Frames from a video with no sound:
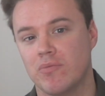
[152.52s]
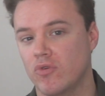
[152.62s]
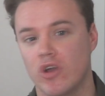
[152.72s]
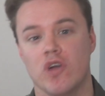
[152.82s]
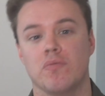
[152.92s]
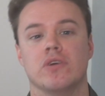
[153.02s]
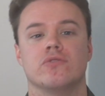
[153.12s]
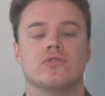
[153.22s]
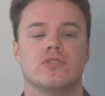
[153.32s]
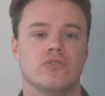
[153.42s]
people know
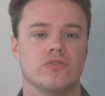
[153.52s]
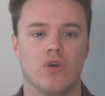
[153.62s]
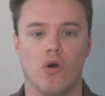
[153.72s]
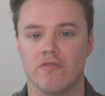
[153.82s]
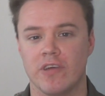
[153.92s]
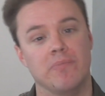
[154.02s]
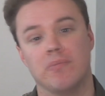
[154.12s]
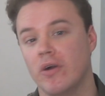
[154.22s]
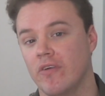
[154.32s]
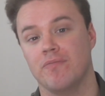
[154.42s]
most of
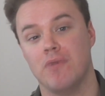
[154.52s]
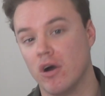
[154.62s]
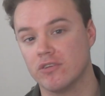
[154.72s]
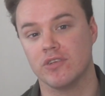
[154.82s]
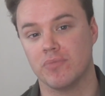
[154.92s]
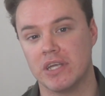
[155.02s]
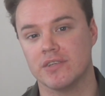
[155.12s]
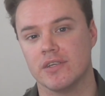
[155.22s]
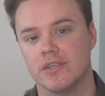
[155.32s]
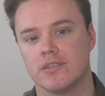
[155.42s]
him, both
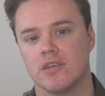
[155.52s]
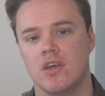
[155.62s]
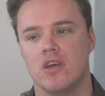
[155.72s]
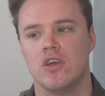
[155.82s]
masterpieces.